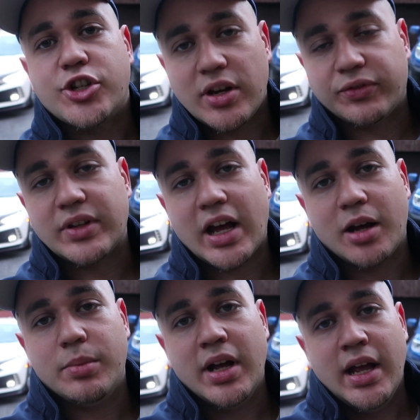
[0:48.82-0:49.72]
shift
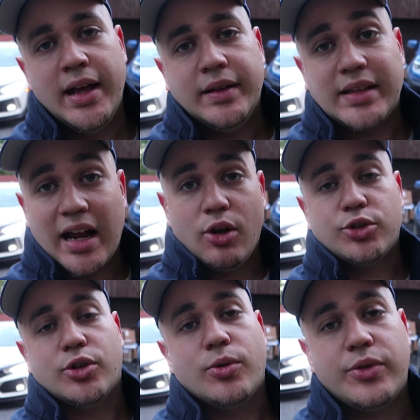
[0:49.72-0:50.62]
knob that I
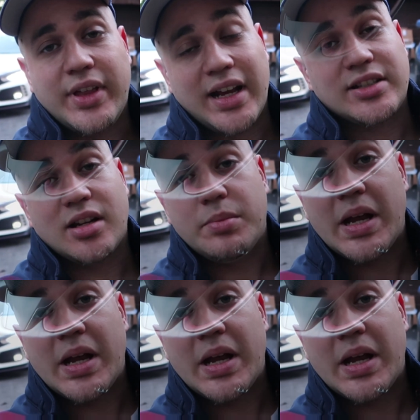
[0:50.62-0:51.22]
also think is gonna